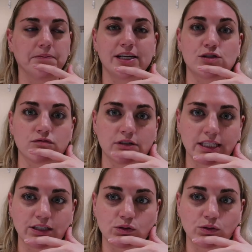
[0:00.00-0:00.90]
It's
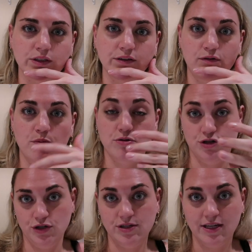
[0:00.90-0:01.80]
really good for
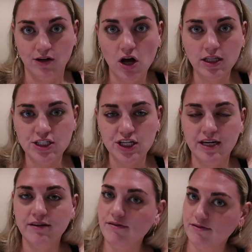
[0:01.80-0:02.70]
producing
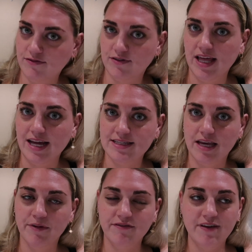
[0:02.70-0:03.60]
collagen for that
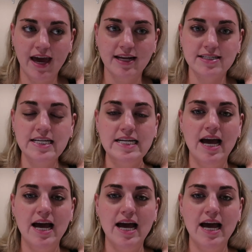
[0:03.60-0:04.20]
same effect,